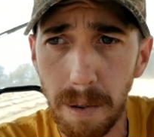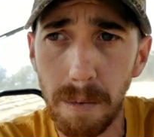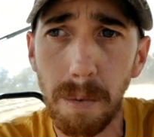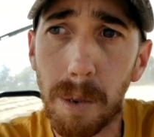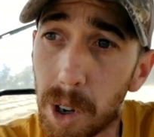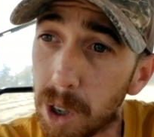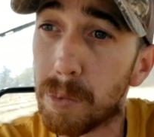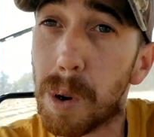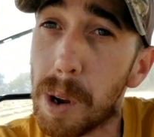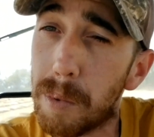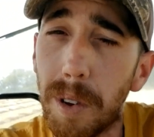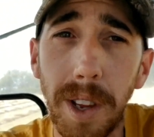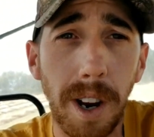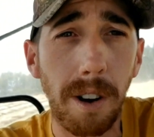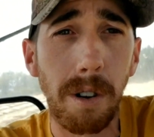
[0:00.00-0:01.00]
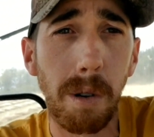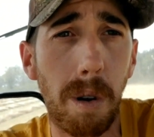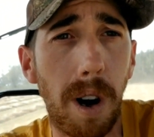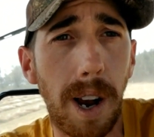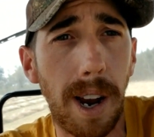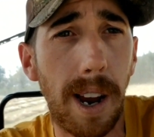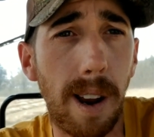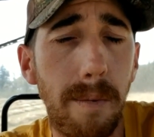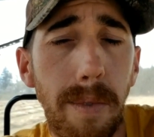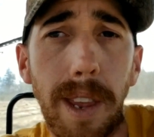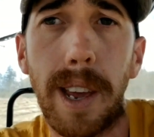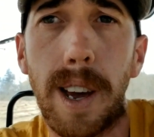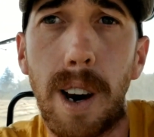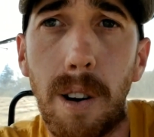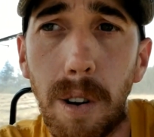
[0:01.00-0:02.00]
but most people know who I am
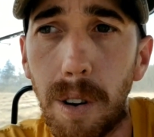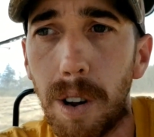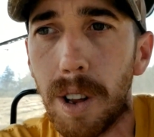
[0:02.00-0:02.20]
now,